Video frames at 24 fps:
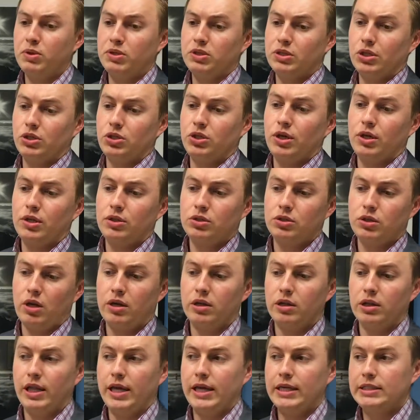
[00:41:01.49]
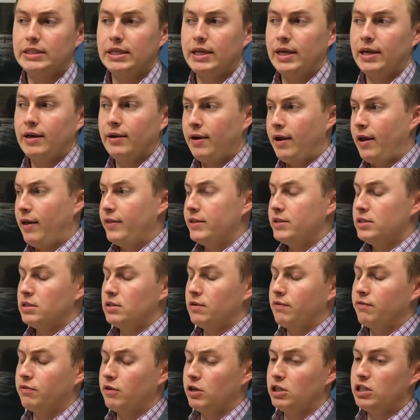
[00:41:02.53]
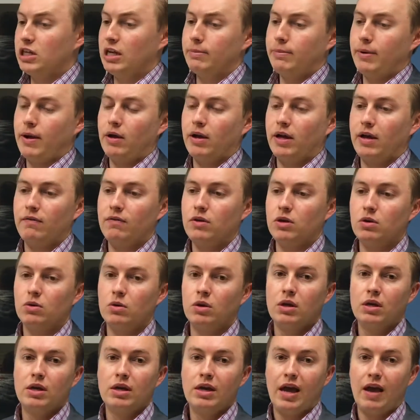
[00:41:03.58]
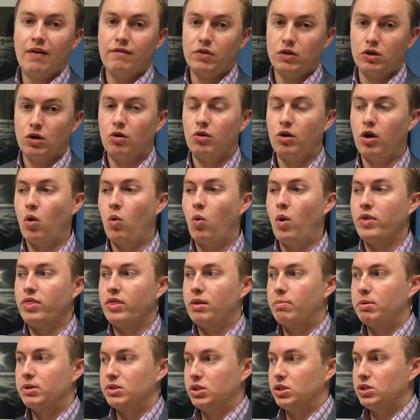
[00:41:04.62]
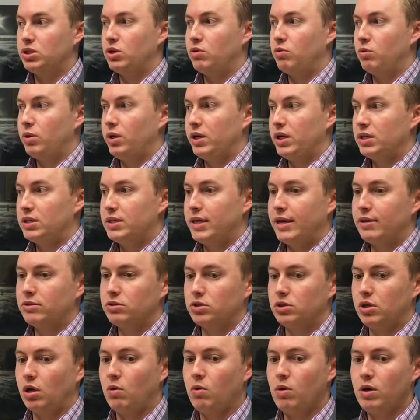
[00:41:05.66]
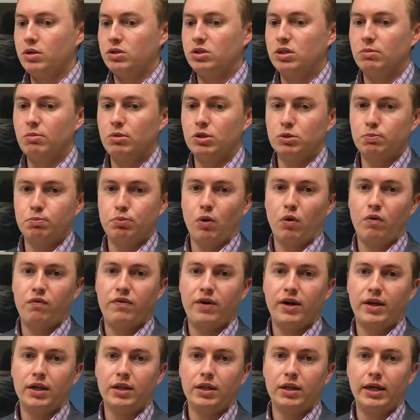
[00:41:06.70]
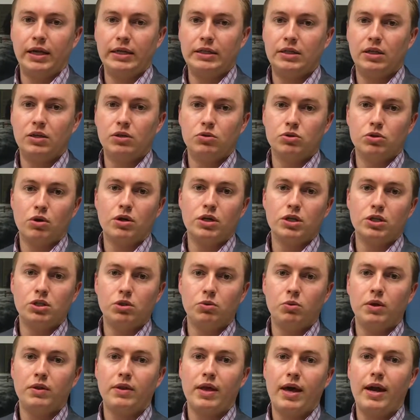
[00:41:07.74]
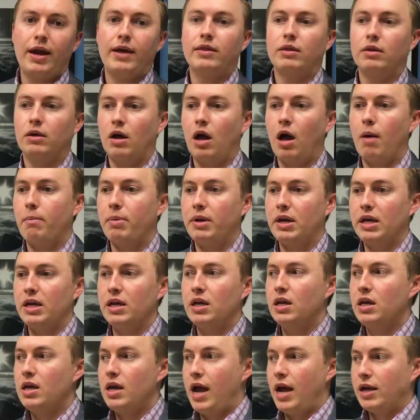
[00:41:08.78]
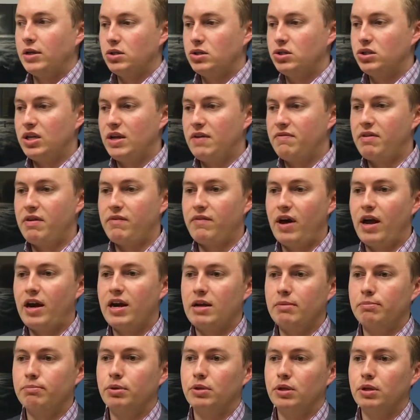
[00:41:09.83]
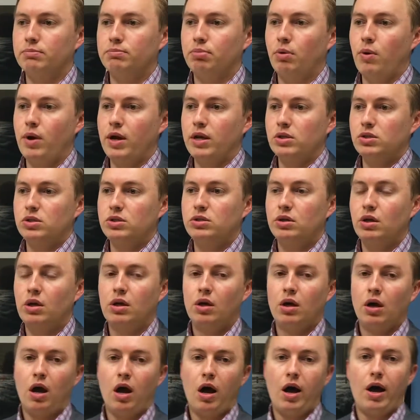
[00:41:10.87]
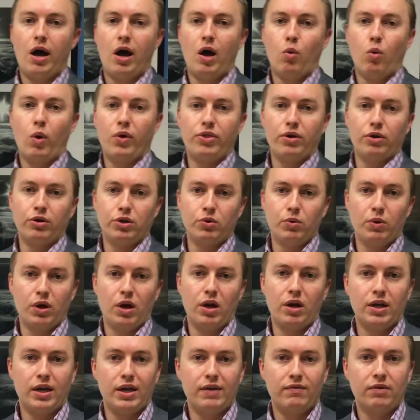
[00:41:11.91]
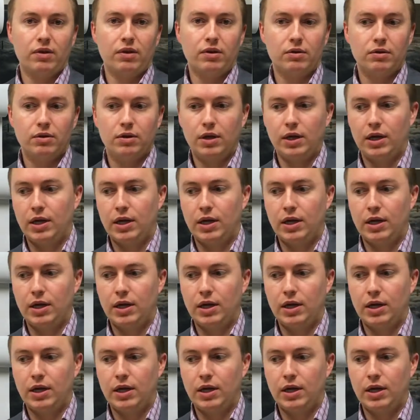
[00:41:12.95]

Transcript: positions on LinkedIn. This is a free tip I'll give you. If you don't know what the position really entails, go on someone's profile on LinkedIn who's already doing that at the company and just see if they've got any bullet points on what they're doing on a given